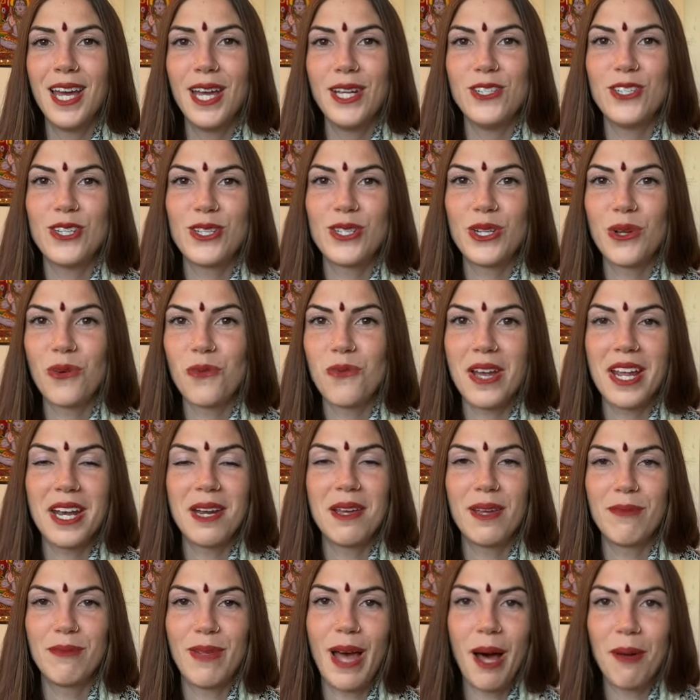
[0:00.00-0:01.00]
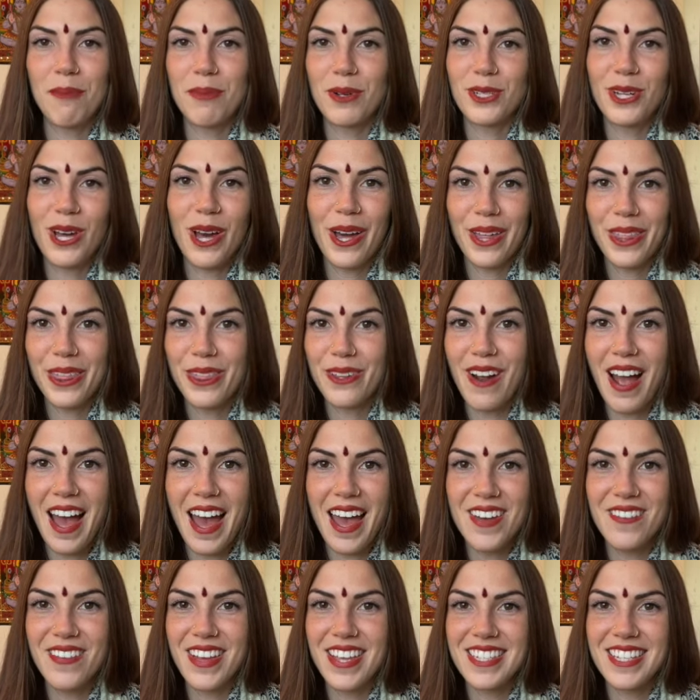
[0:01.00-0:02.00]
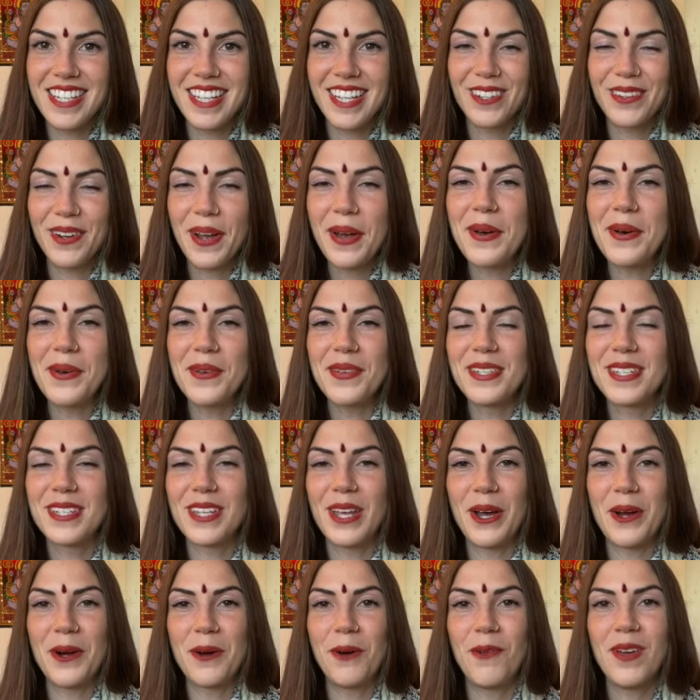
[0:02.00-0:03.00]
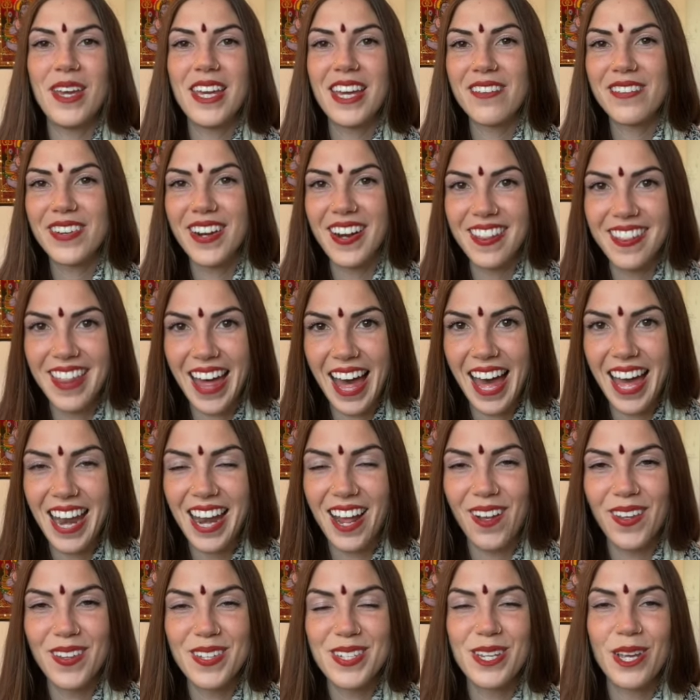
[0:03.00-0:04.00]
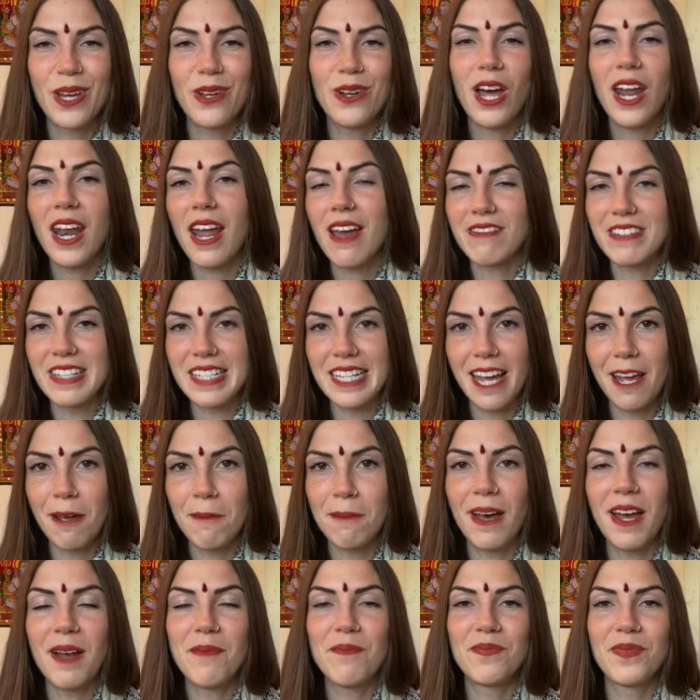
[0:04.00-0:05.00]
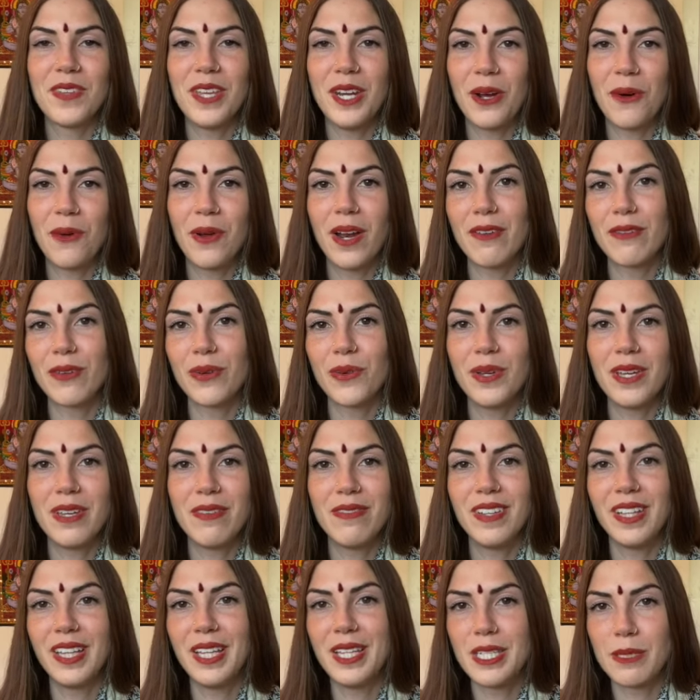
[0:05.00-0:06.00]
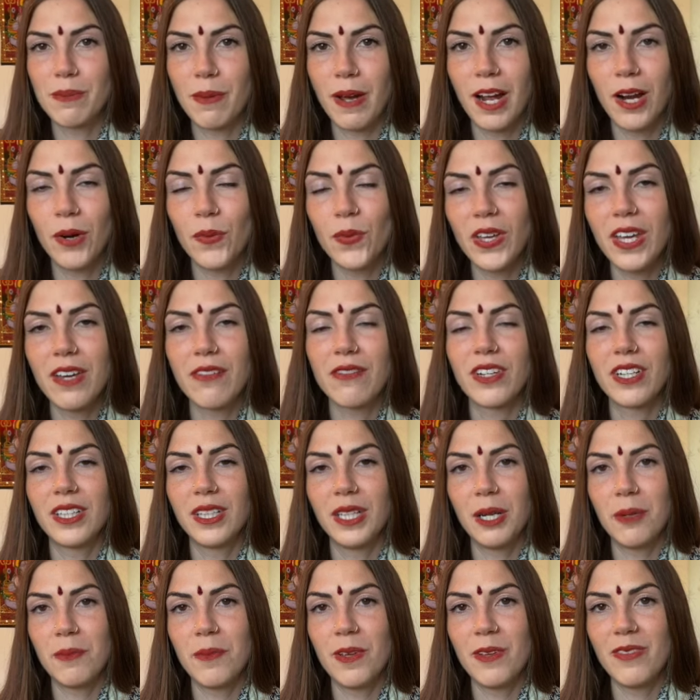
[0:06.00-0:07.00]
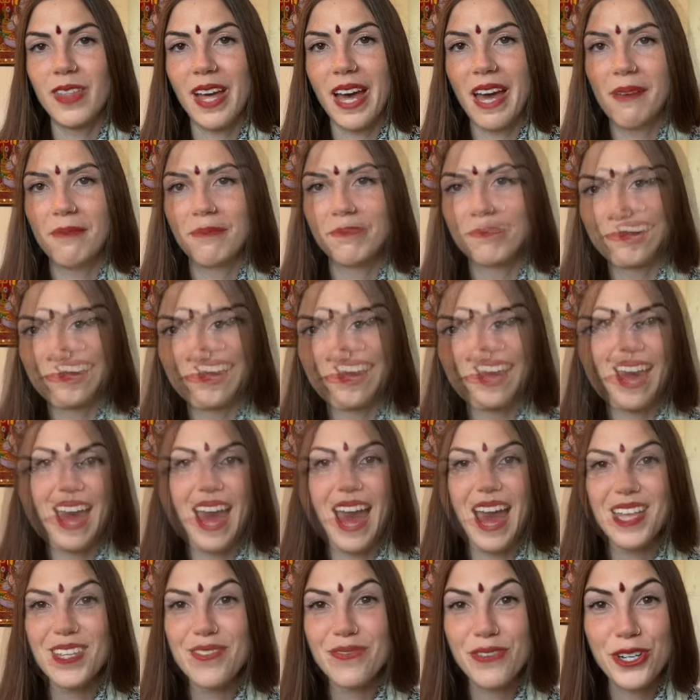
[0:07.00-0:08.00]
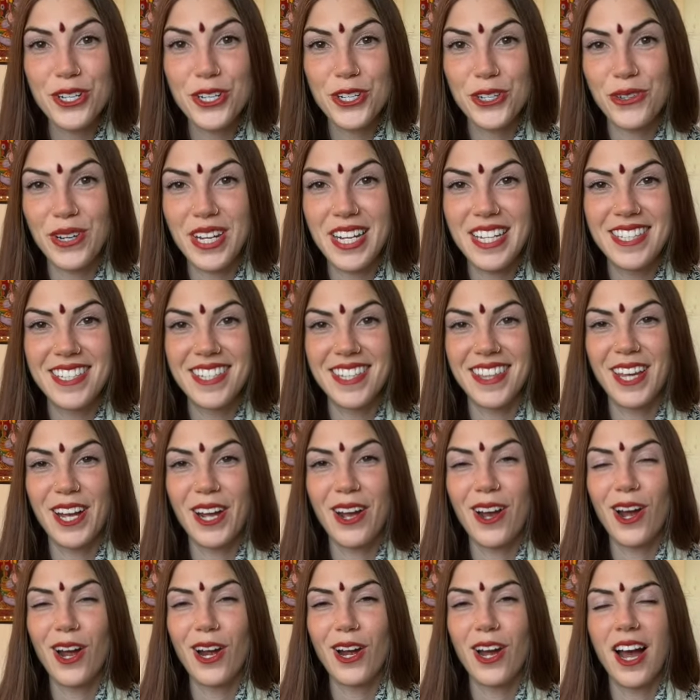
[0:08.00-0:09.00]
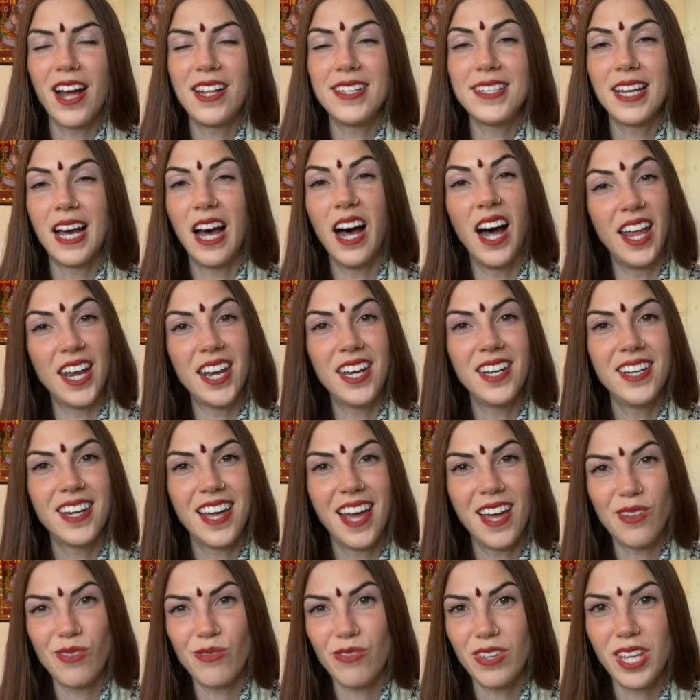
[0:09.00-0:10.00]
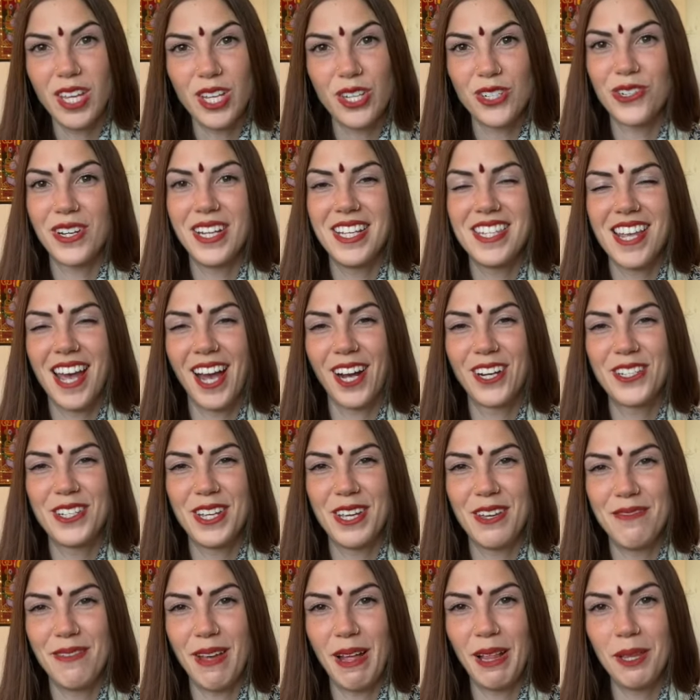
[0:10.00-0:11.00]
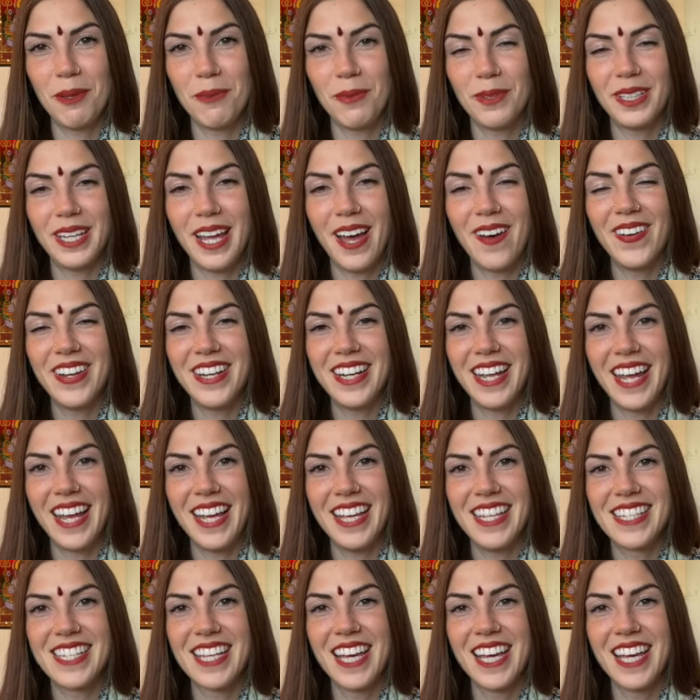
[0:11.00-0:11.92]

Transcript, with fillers: just a way to help your dog thrive as it grows. So we give her that also, not every day, but you know, whenever we feel inspired, we give her a little bit of that. As for treats, there are a ton of vegan treats actually available nowadays,